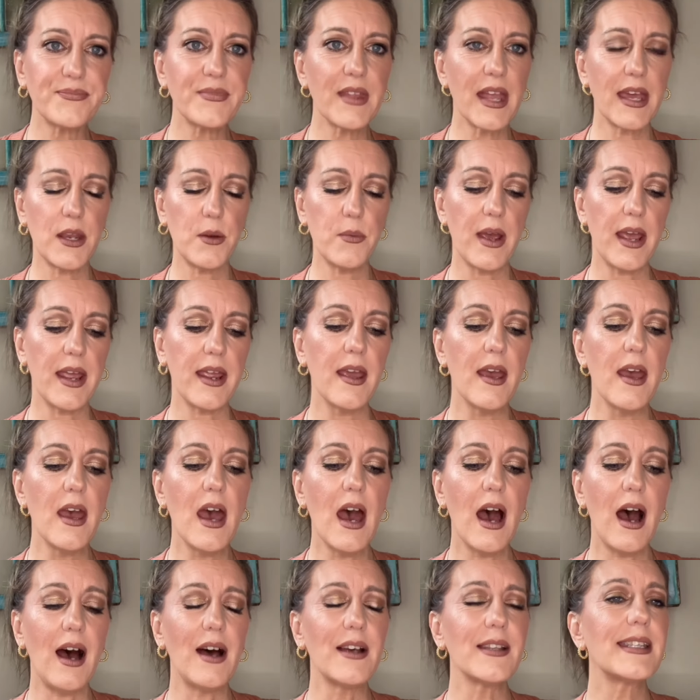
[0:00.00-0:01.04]
Anyway,
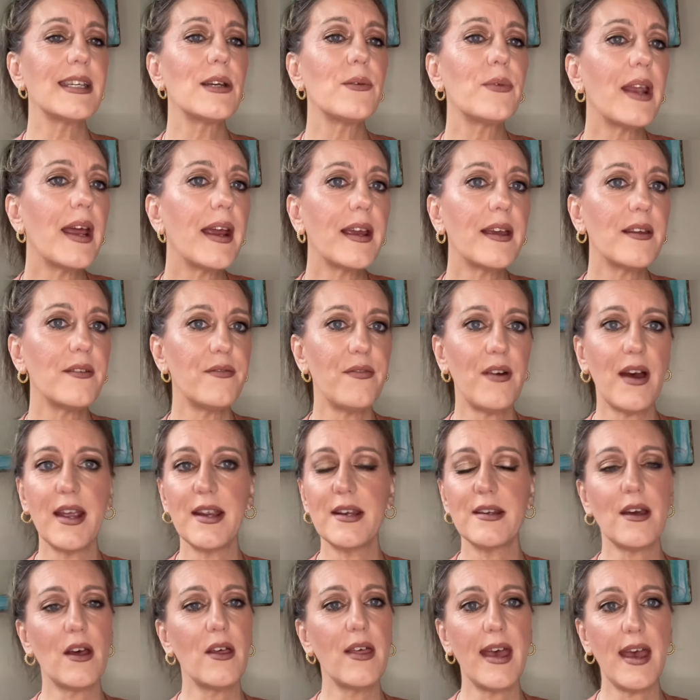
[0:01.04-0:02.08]
I'll see what I can
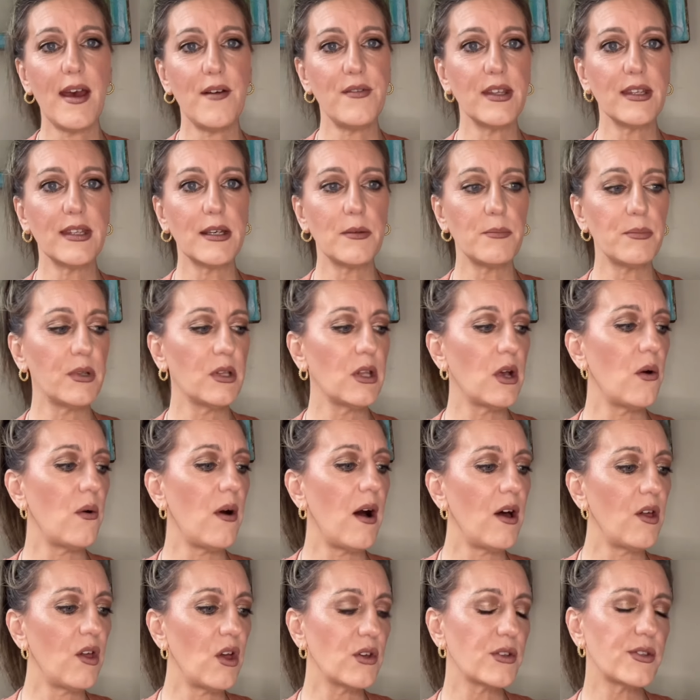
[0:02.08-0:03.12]
find. I'll have it linked below.
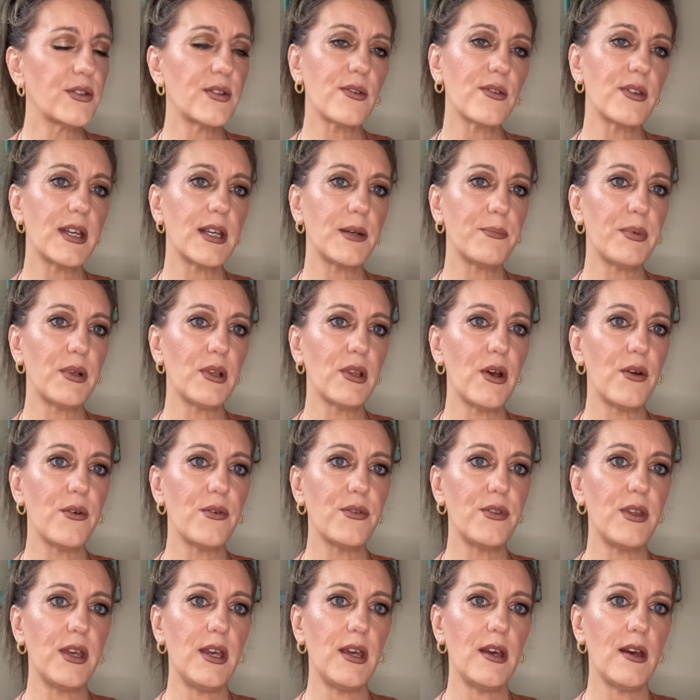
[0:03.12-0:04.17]
I'll also link below
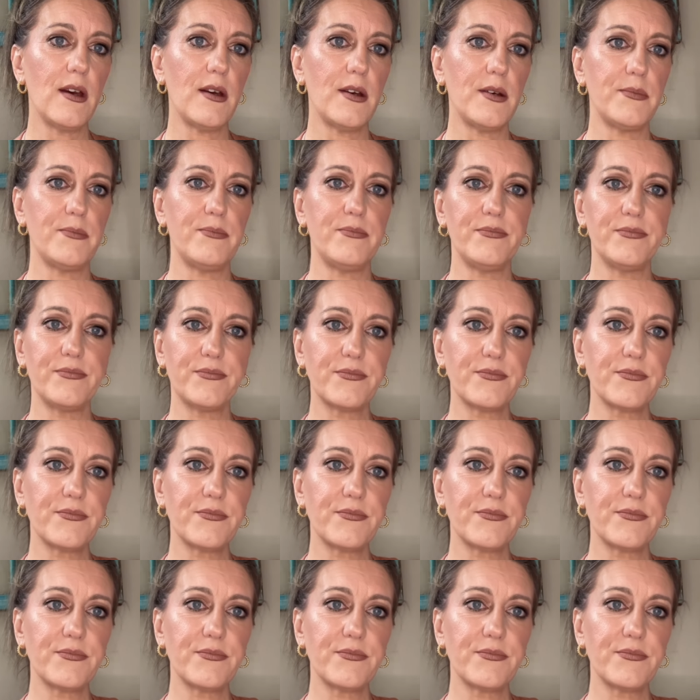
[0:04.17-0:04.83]
the